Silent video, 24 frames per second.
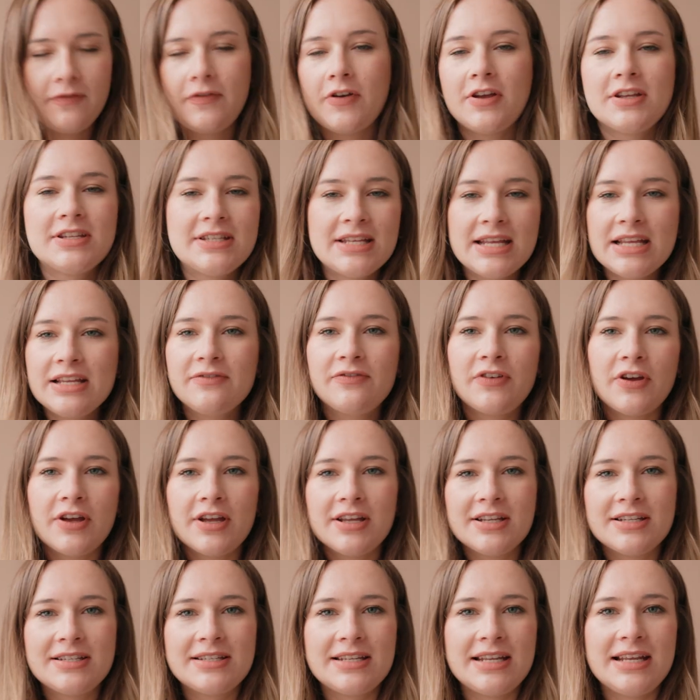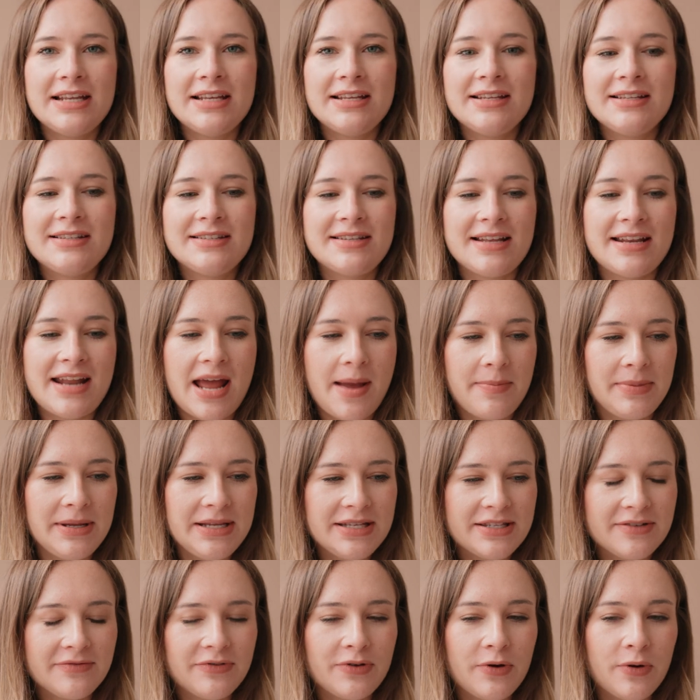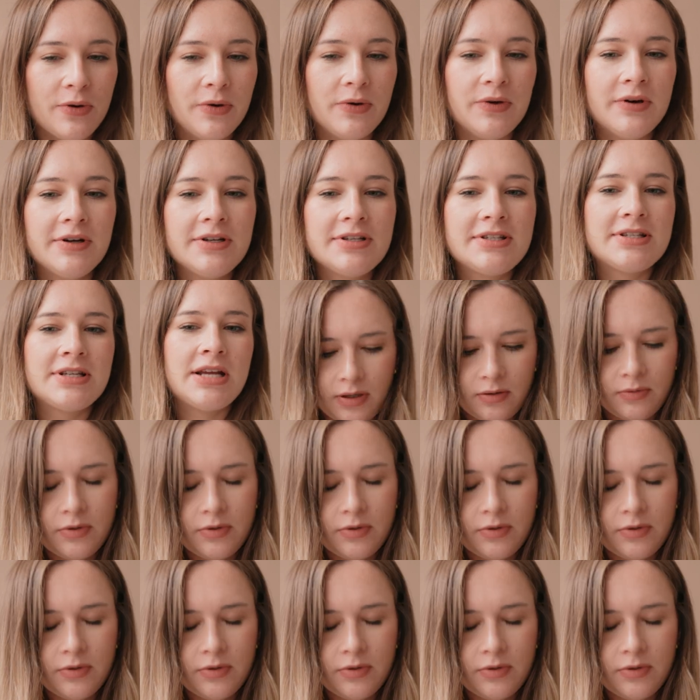first thing first is nappies, of course.